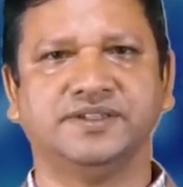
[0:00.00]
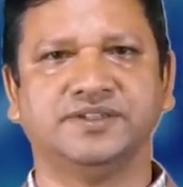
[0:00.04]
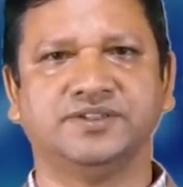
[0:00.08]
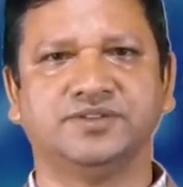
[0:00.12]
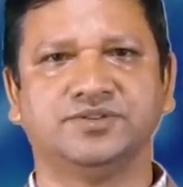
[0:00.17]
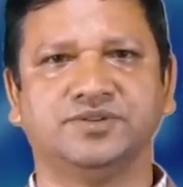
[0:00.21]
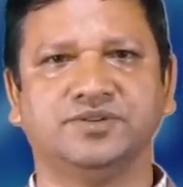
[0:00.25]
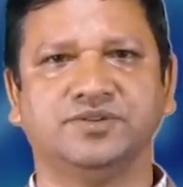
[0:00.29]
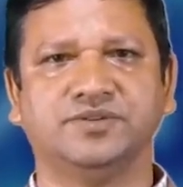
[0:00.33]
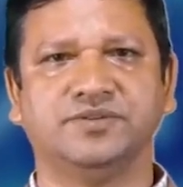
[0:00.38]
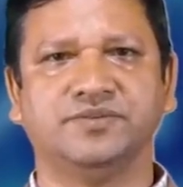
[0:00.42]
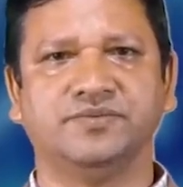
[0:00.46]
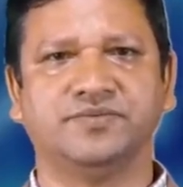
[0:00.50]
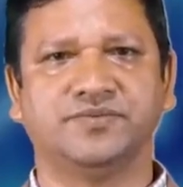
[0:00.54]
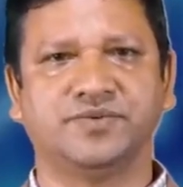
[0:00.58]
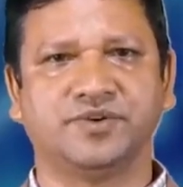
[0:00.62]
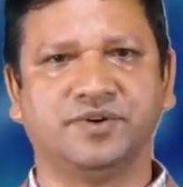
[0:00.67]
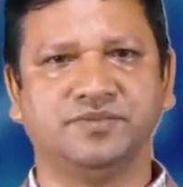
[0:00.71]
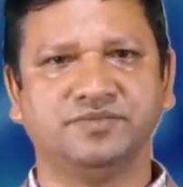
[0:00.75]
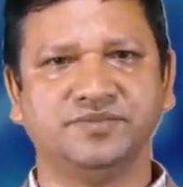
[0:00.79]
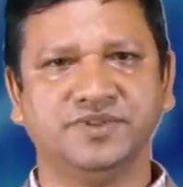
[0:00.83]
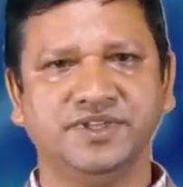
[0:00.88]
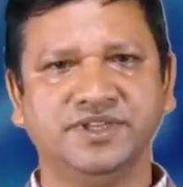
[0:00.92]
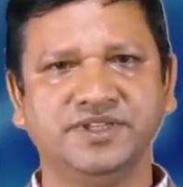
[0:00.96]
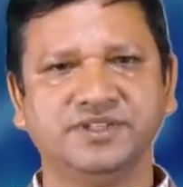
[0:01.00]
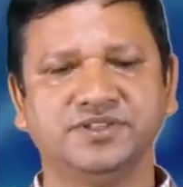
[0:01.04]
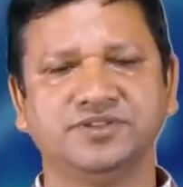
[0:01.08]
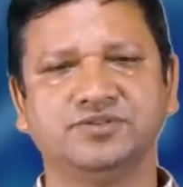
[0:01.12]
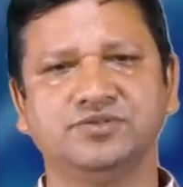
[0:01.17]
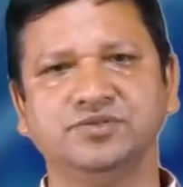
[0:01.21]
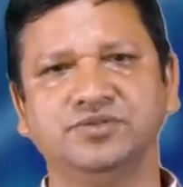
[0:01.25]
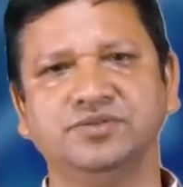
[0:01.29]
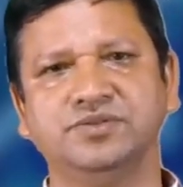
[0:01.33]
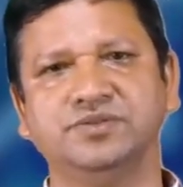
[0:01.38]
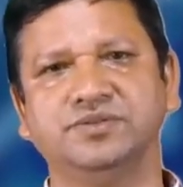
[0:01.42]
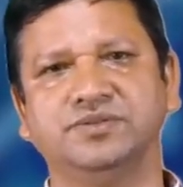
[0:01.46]
So from these
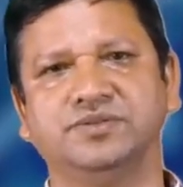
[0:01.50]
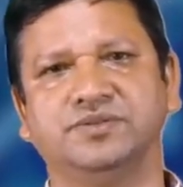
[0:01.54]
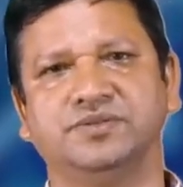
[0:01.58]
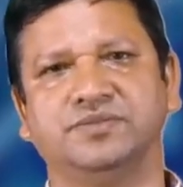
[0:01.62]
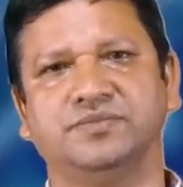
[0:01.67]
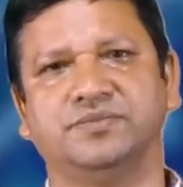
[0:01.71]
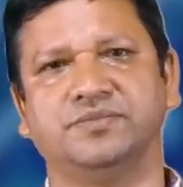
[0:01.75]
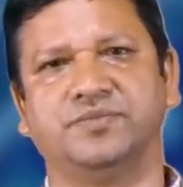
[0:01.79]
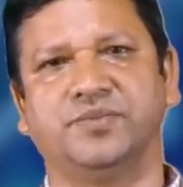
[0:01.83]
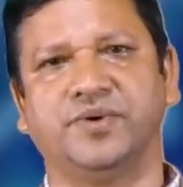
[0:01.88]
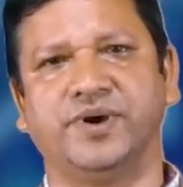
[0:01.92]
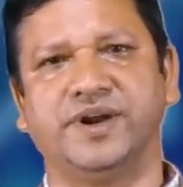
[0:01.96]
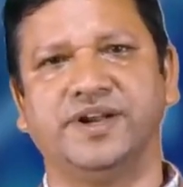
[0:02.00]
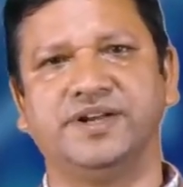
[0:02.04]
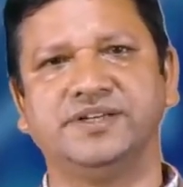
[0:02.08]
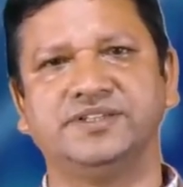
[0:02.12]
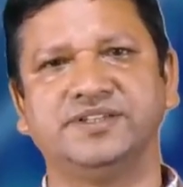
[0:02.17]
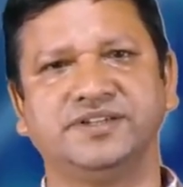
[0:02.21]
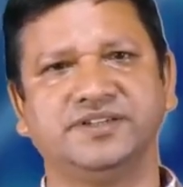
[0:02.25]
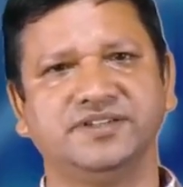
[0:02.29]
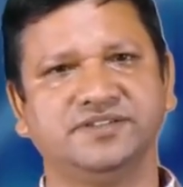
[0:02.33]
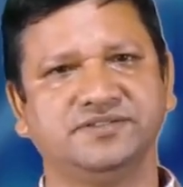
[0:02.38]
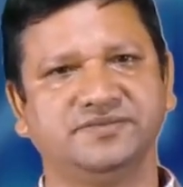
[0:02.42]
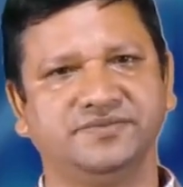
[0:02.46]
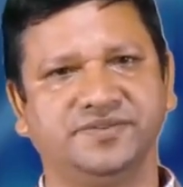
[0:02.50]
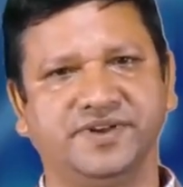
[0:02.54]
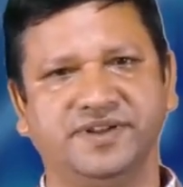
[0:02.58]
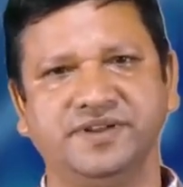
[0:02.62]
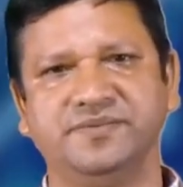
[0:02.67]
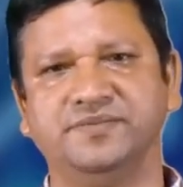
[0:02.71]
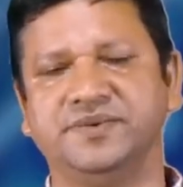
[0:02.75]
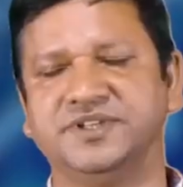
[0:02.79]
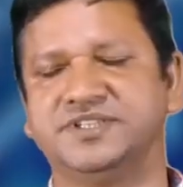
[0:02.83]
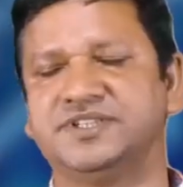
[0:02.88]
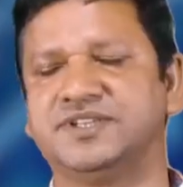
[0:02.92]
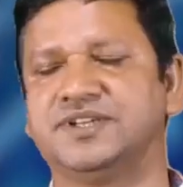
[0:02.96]
2 points it is very
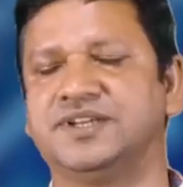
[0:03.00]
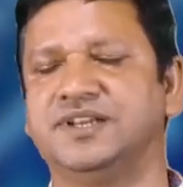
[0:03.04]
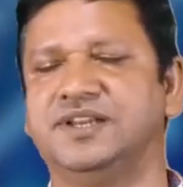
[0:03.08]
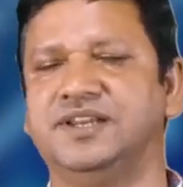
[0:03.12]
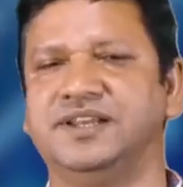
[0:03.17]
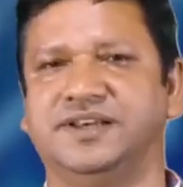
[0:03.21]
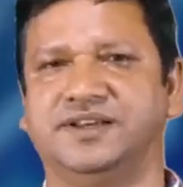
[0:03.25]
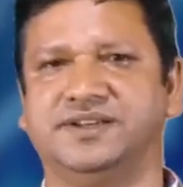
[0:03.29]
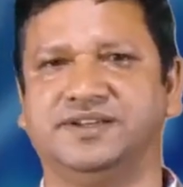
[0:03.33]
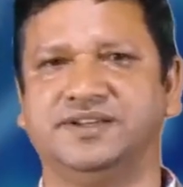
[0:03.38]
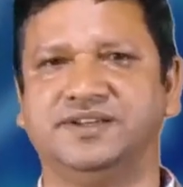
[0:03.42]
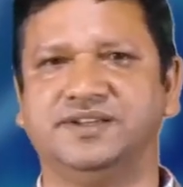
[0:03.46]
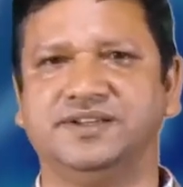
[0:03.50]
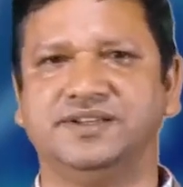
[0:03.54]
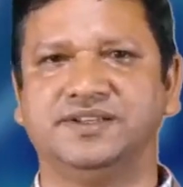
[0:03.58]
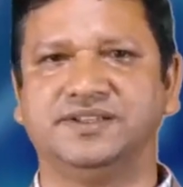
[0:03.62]
much clear.